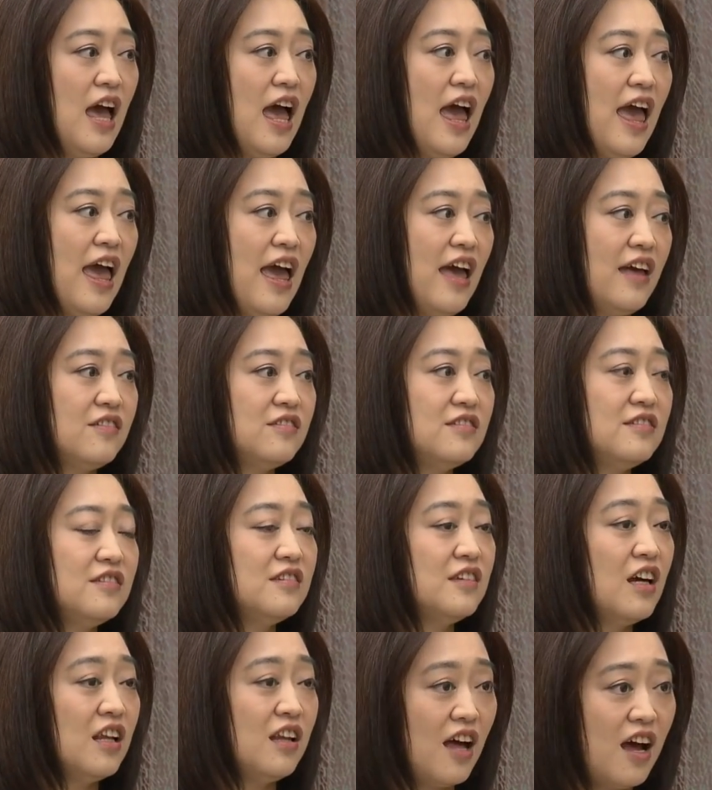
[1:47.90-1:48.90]
And
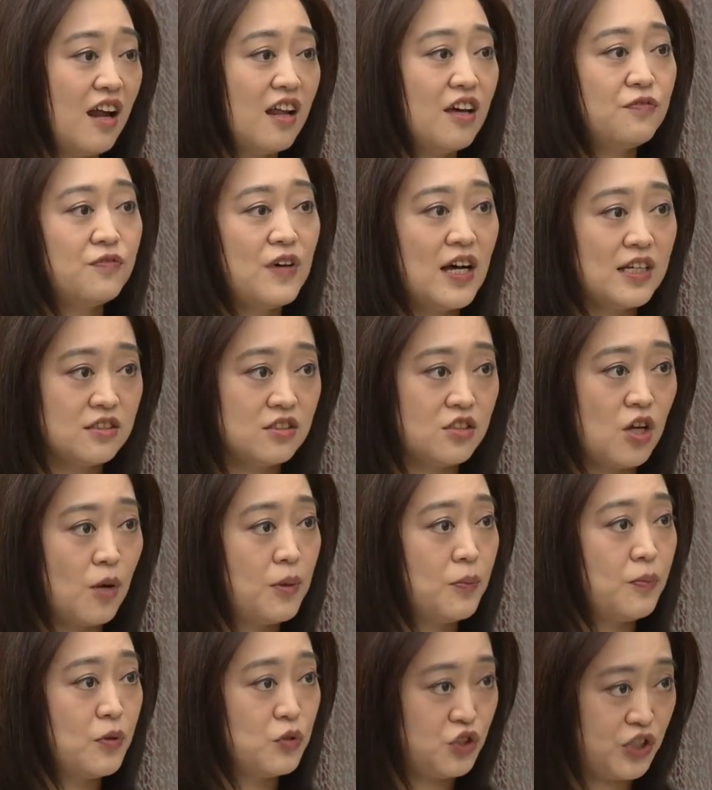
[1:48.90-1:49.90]
a lot of
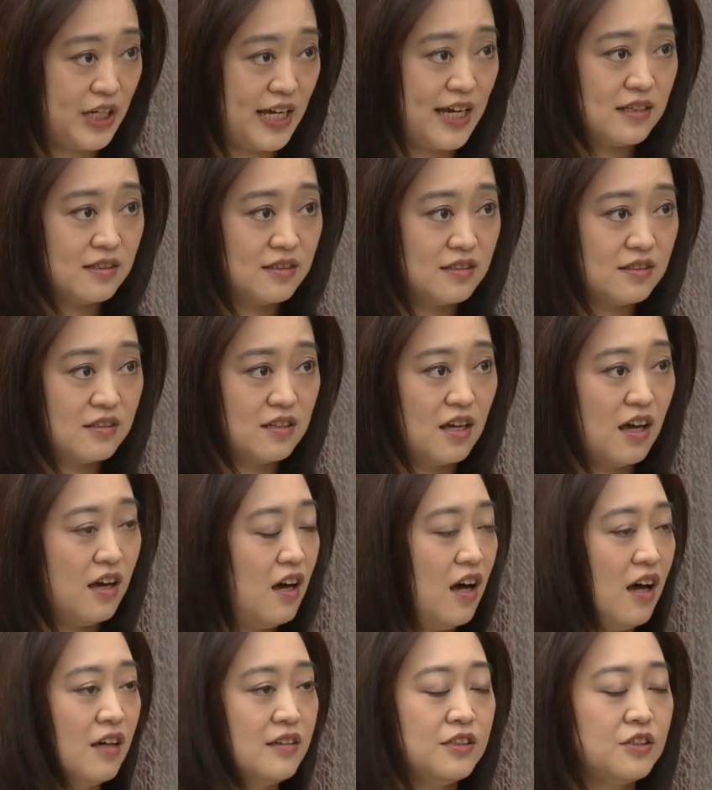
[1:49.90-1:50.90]
unstoppable trends,
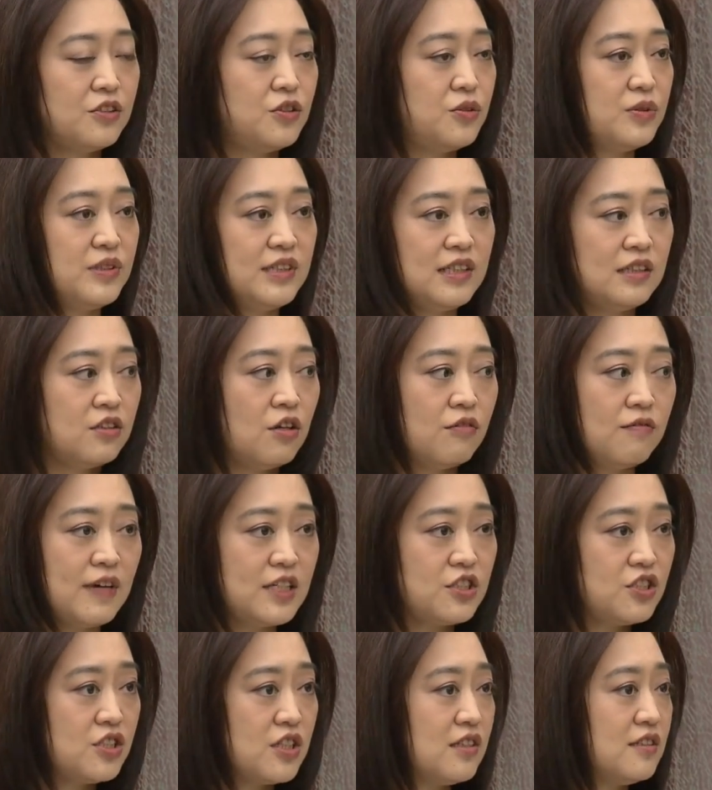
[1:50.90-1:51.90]
including
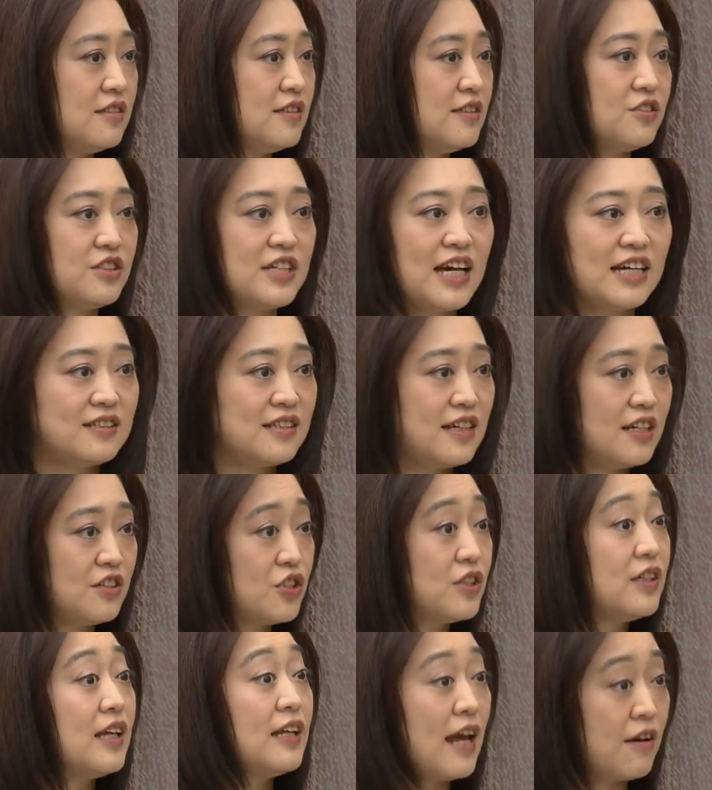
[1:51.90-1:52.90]
innovation,
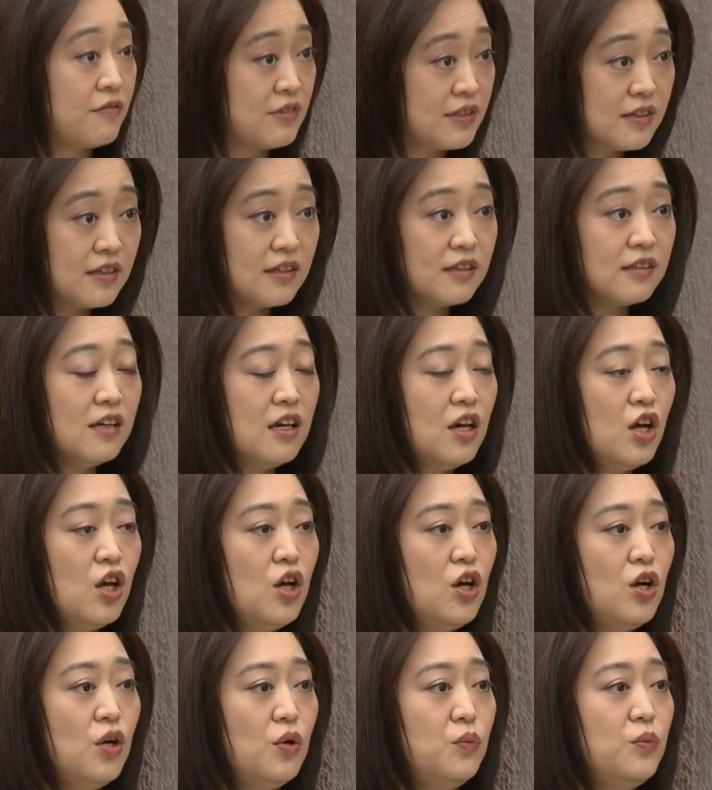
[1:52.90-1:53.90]
digitization, and everything,
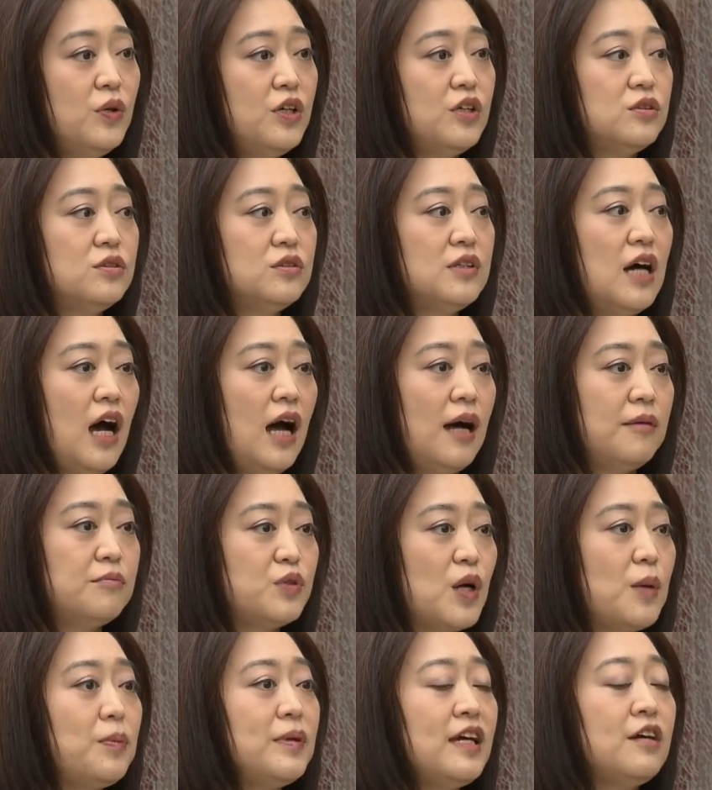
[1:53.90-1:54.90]
will
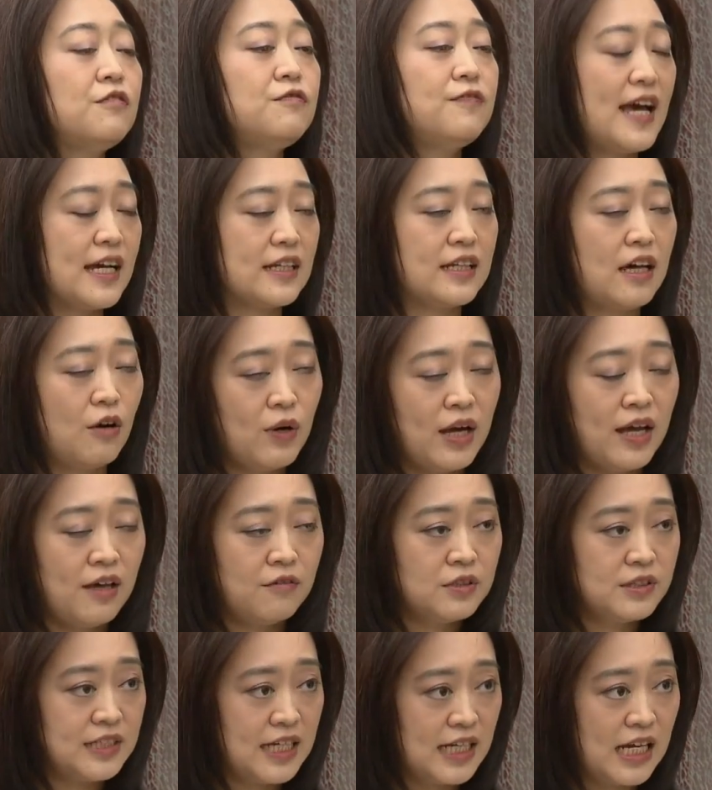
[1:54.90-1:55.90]
probably affect our everyday